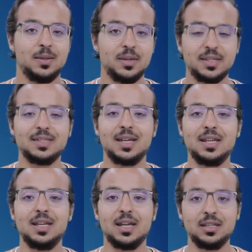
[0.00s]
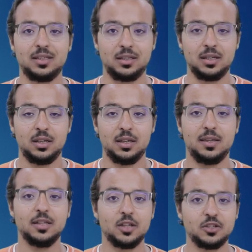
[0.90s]
This is any entity
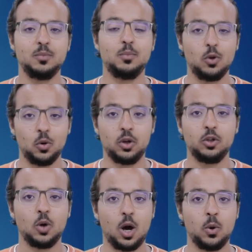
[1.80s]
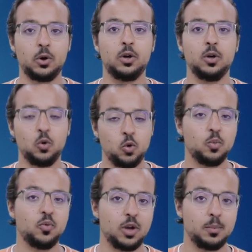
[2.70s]
that doesn't belong to our
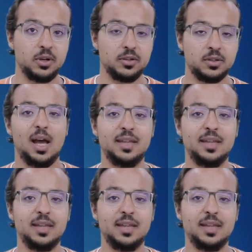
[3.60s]
group of companies.